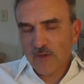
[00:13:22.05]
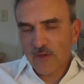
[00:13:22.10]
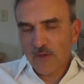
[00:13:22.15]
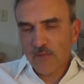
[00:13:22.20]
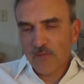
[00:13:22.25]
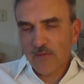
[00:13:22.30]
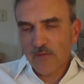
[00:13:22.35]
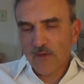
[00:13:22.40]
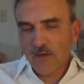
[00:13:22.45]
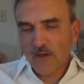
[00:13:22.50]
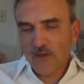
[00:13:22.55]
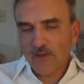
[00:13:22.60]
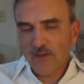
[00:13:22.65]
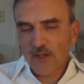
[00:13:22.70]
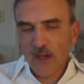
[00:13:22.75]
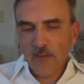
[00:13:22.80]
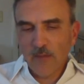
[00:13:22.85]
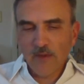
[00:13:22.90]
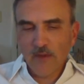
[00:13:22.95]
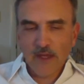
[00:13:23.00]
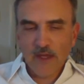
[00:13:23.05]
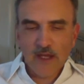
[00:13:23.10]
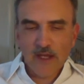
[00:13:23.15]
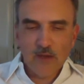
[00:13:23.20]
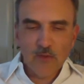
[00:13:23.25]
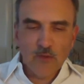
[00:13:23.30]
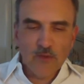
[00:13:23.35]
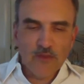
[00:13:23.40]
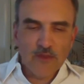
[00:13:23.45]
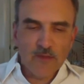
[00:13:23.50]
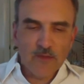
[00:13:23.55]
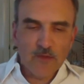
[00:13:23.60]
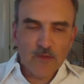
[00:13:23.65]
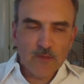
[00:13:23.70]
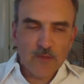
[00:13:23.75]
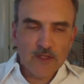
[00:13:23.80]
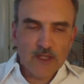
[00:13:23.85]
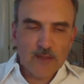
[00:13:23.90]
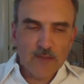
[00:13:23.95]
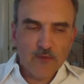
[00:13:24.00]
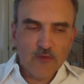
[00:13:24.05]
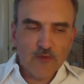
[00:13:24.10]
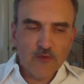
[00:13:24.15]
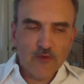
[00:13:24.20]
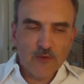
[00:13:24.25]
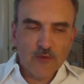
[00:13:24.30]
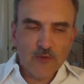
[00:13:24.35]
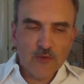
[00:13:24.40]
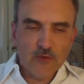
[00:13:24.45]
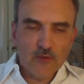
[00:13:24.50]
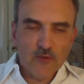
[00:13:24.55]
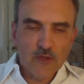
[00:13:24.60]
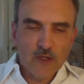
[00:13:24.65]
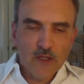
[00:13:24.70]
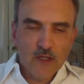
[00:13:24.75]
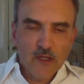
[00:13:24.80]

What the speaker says: but on top of that, I want them to be able to